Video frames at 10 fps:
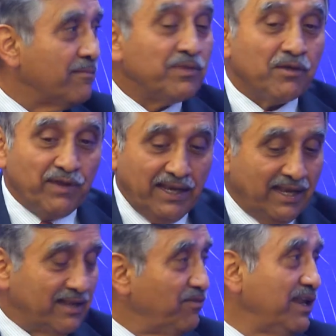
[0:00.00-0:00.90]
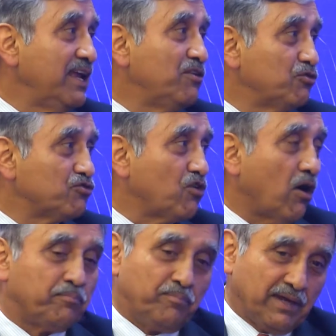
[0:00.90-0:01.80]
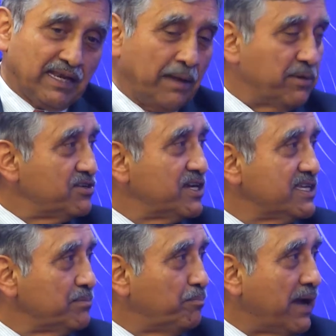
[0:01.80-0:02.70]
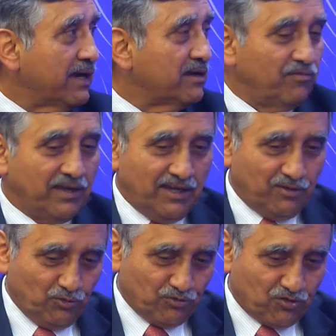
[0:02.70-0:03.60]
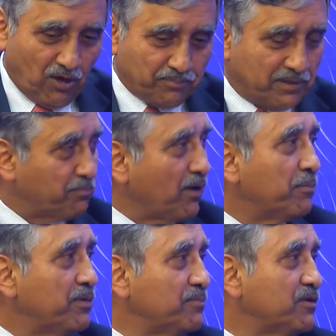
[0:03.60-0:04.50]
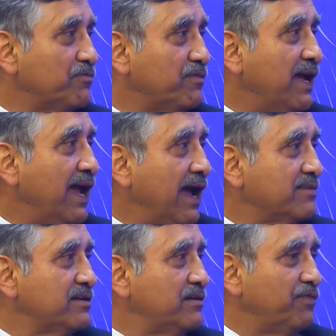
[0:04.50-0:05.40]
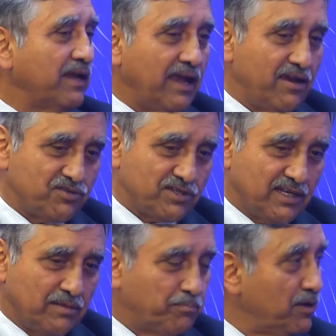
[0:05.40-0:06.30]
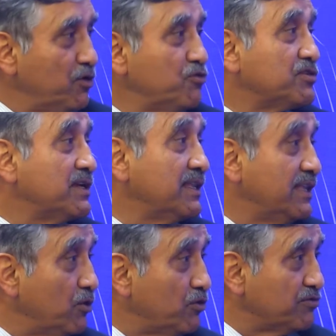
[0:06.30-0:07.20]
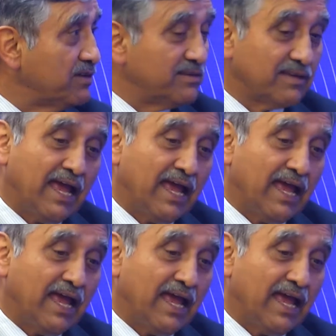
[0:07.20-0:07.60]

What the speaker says: We need to stop climate change impact. We need to stop the problems of acidification and pollution in the oceans.